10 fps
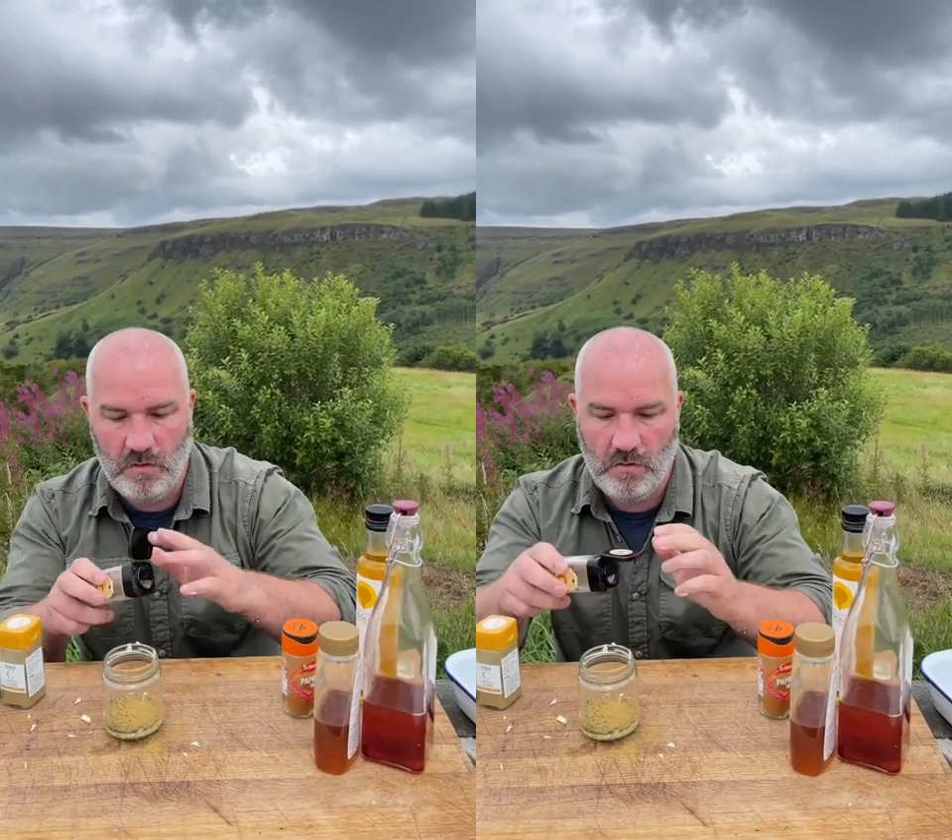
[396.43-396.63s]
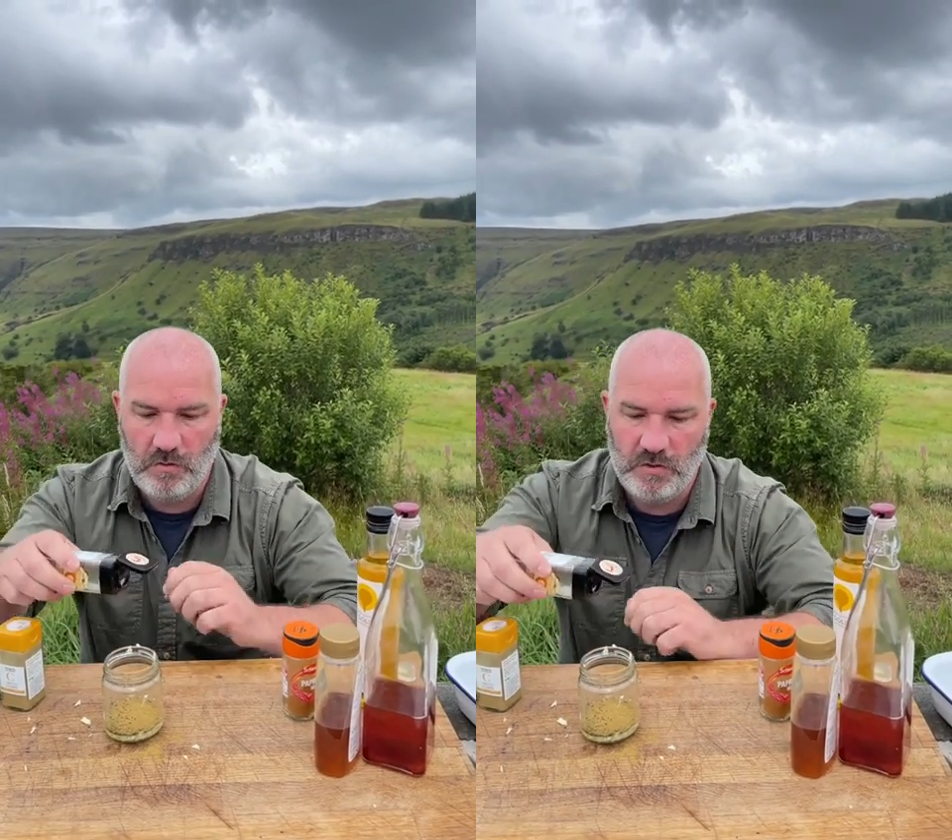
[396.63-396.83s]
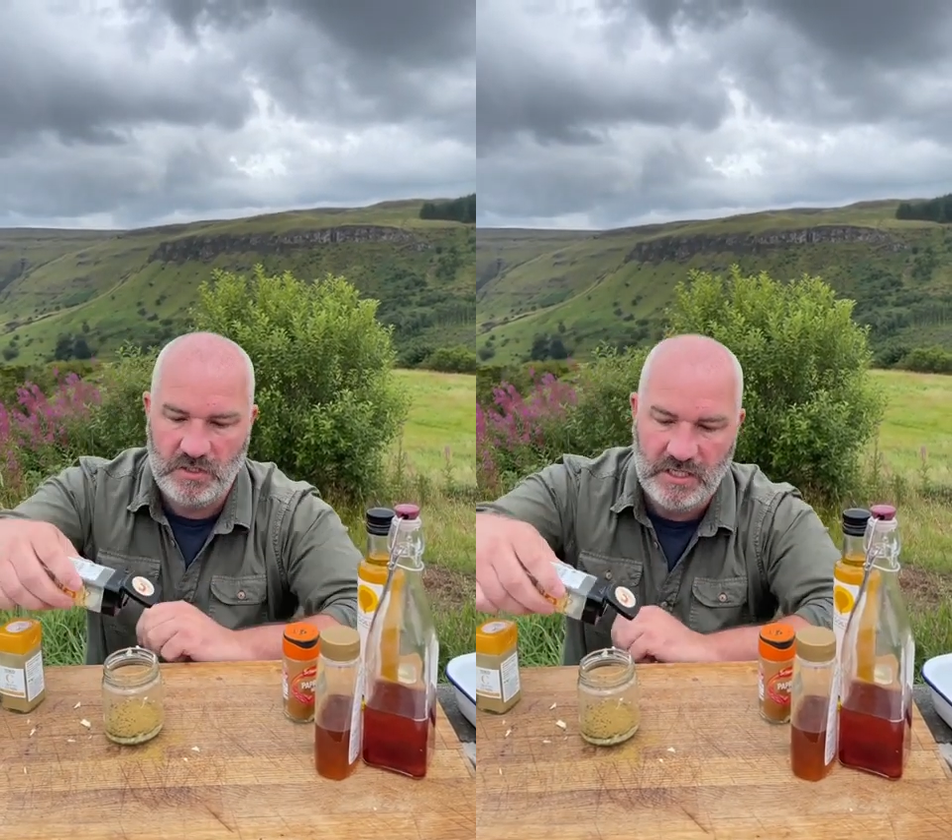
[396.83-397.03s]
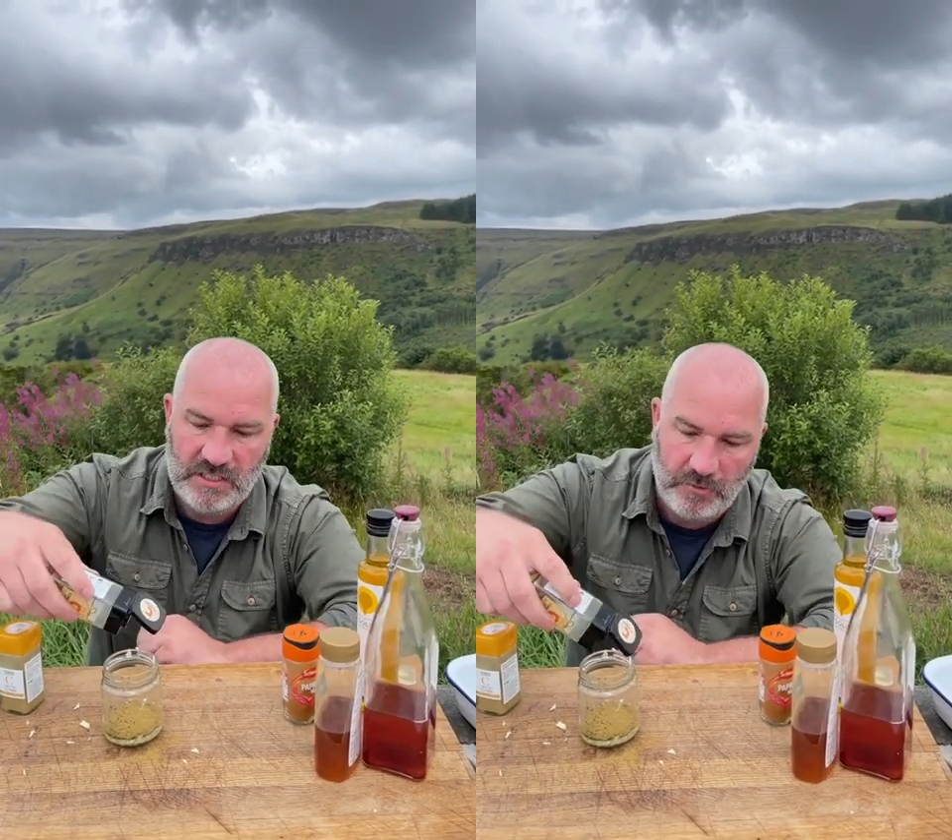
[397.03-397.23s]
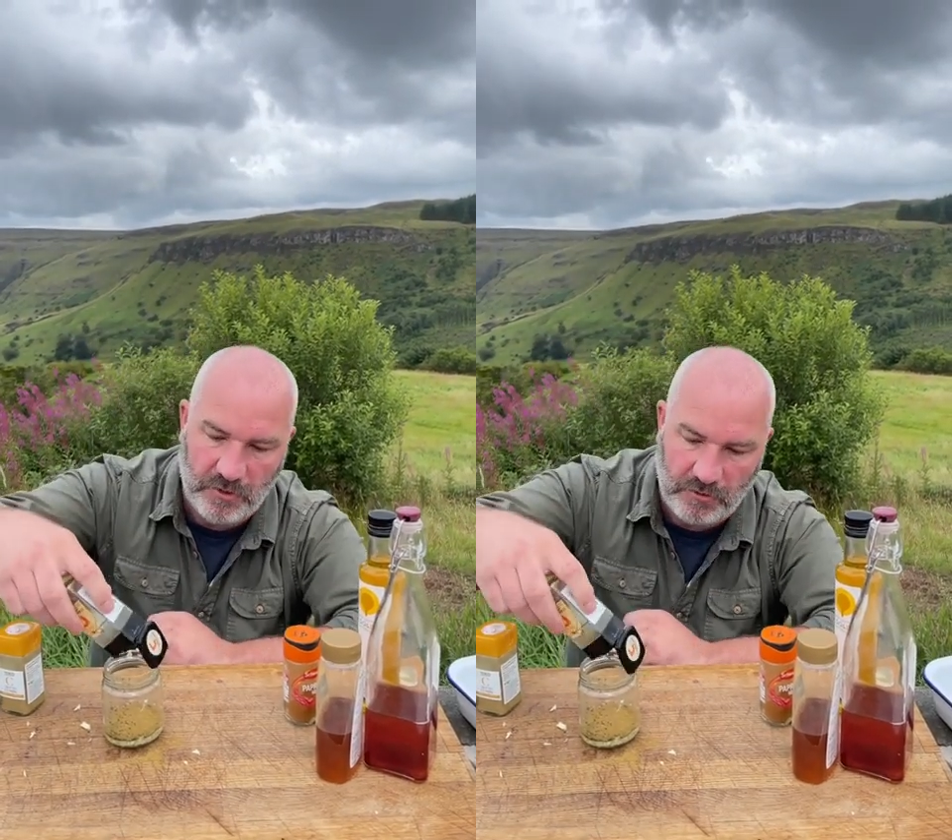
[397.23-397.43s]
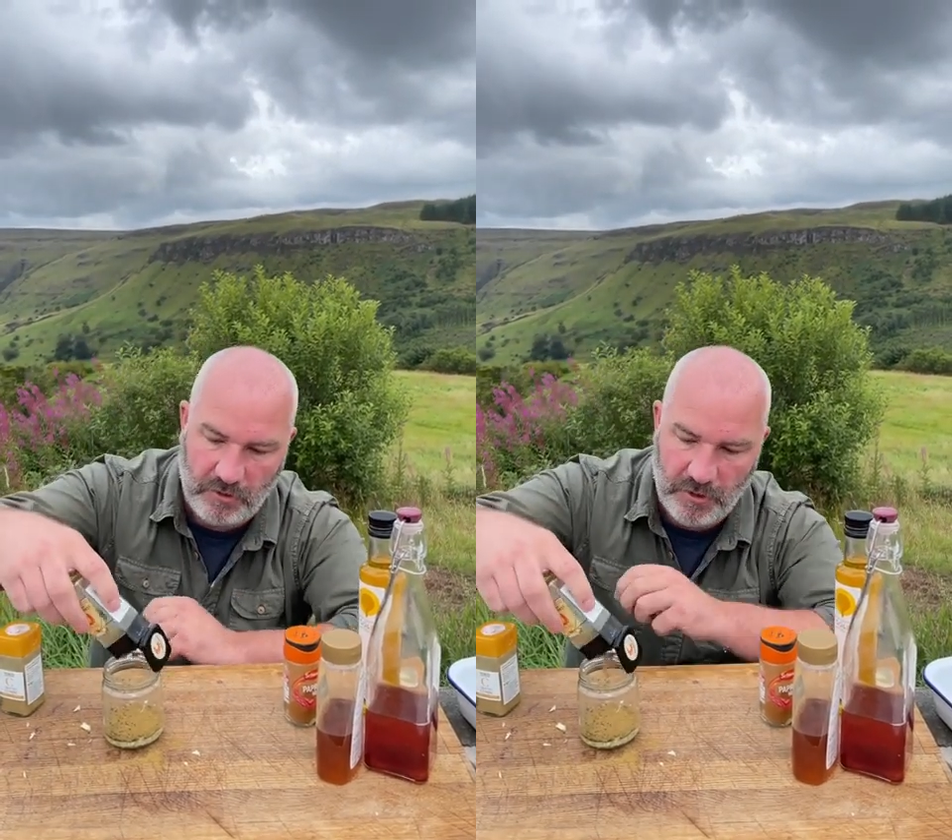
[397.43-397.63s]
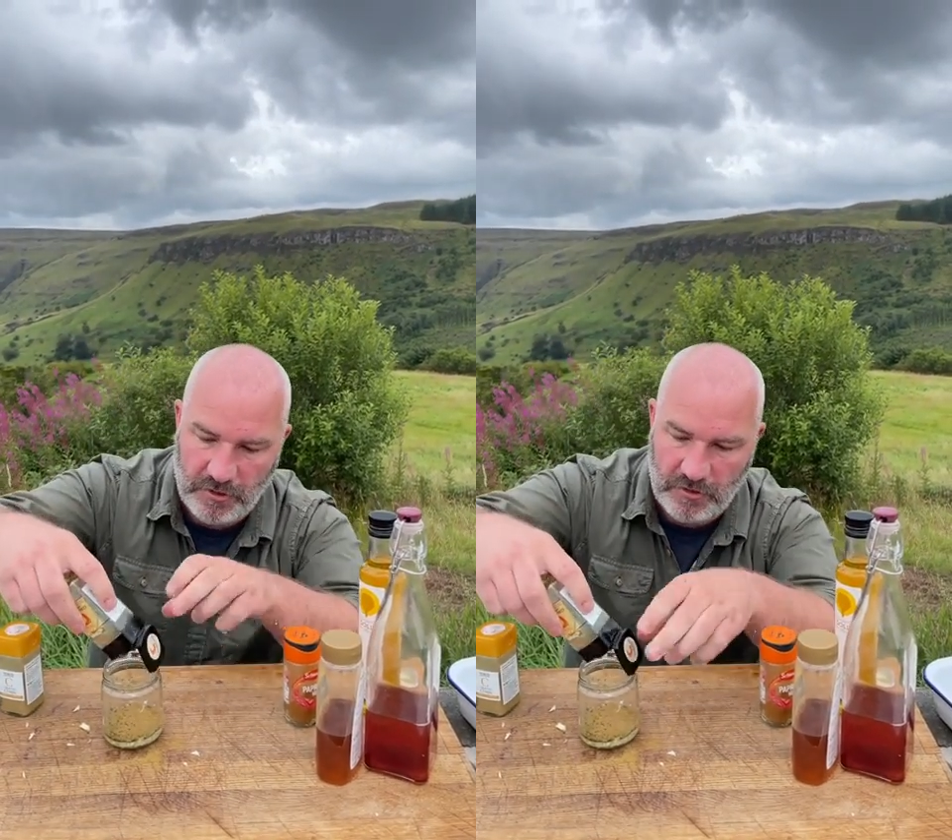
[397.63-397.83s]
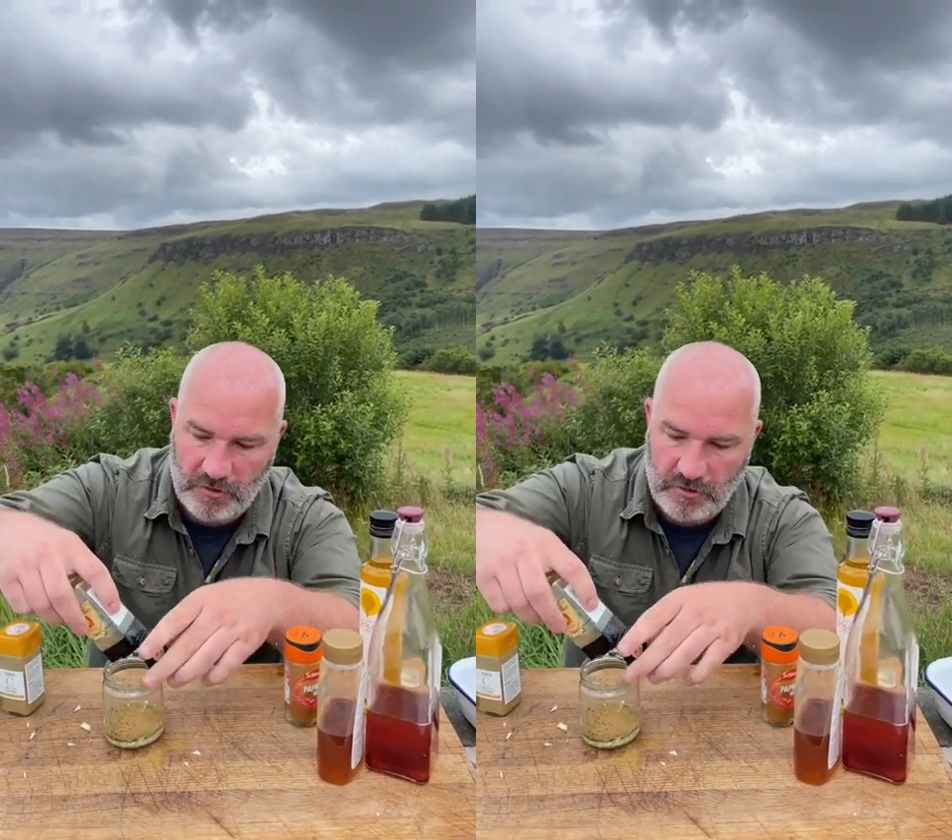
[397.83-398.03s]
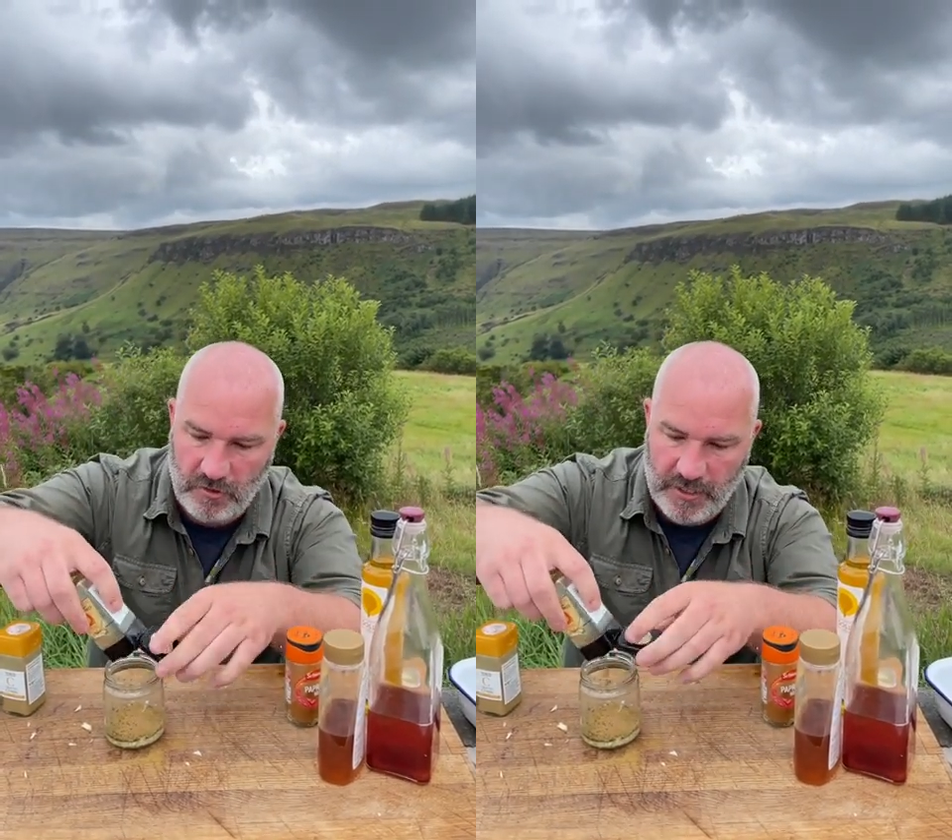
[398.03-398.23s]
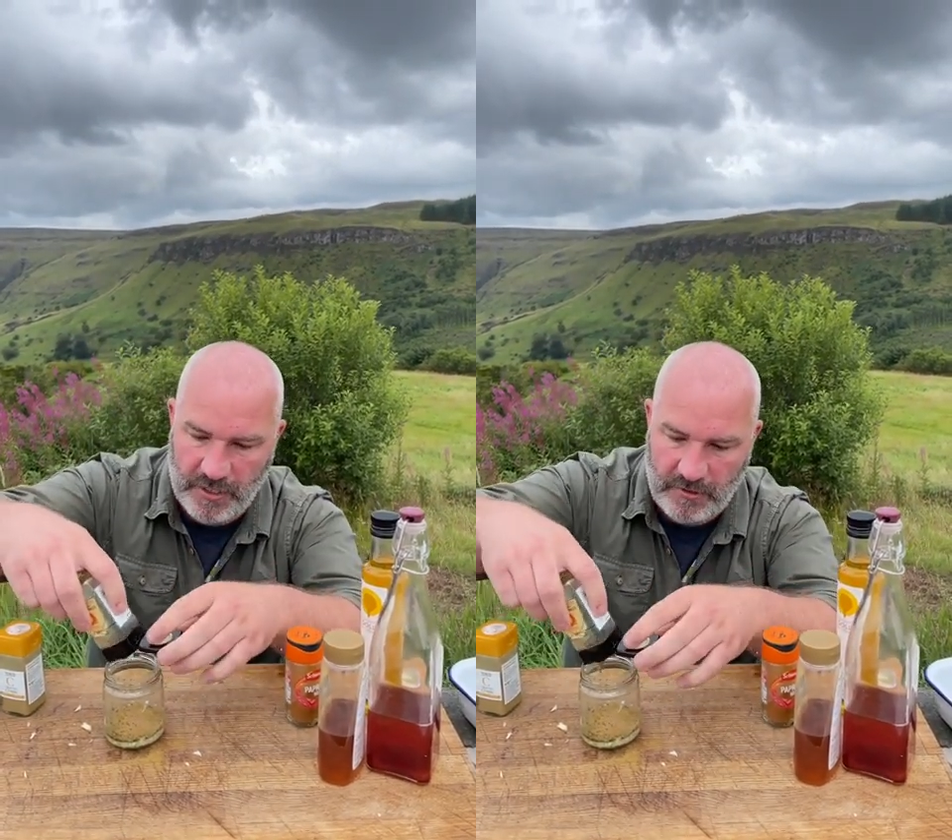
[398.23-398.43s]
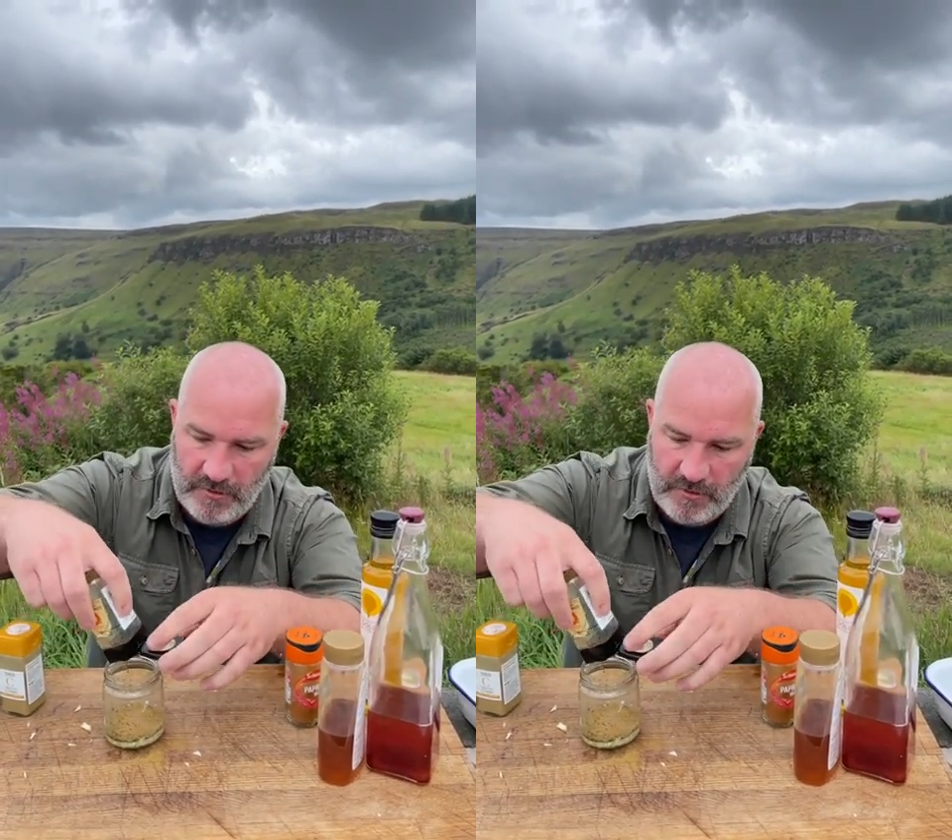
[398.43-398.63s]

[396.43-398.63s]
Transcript: 1 teaspoon of ground coriander,